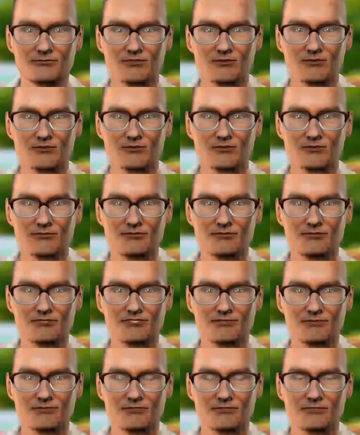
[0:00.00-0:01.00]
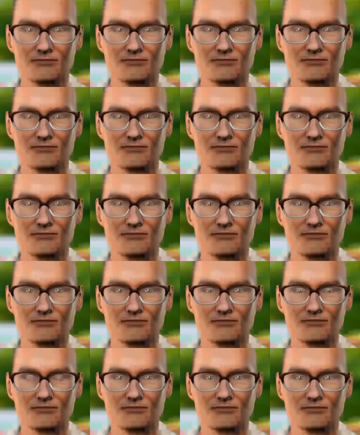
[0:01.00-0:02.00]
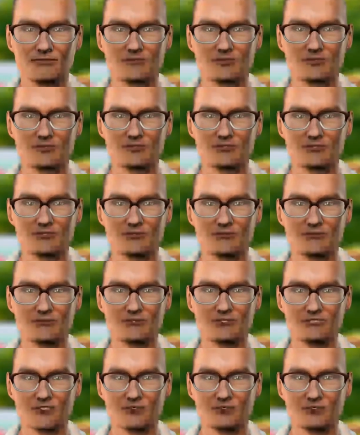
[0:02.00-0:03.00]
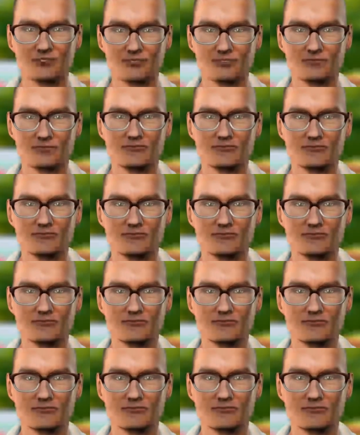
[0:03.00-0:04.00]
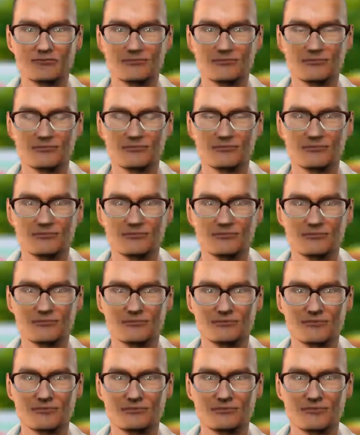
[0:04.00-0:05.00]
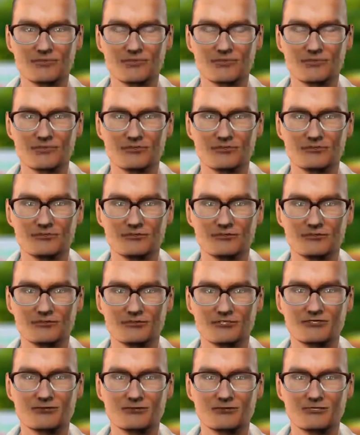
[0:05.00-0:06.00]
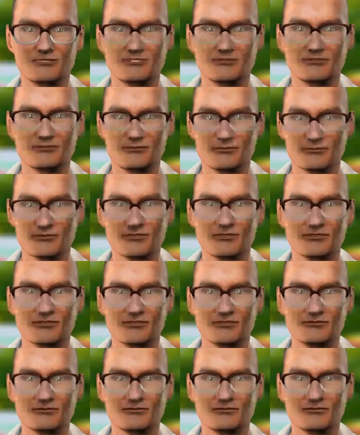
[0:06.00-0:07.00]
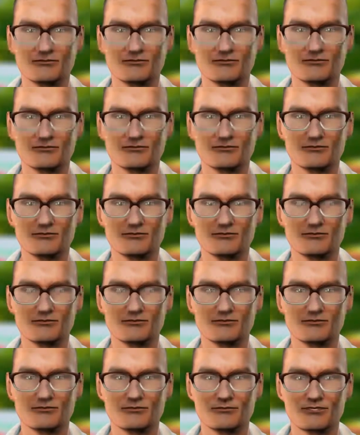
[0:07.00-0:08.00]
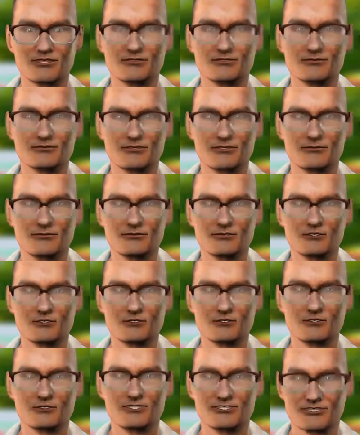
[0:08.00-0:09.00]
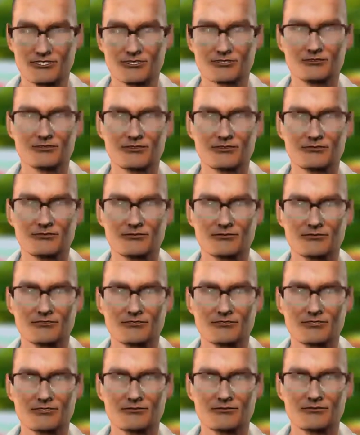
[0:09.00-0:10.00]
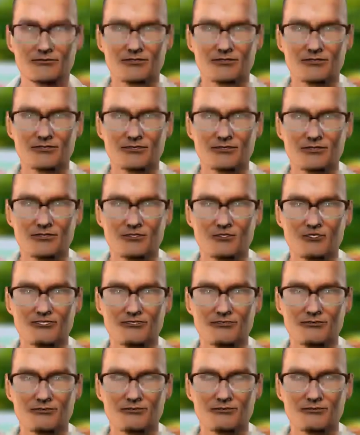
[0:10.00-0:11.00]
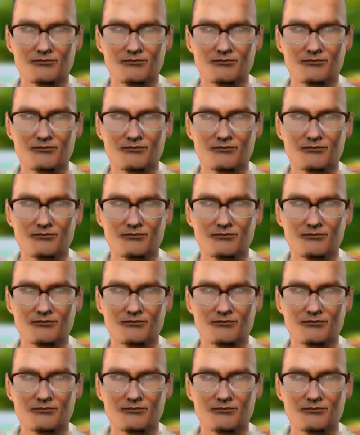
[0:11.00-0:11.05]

what we want to do today very briefly is begin by discussing what the opponents of Islam have said in their arguments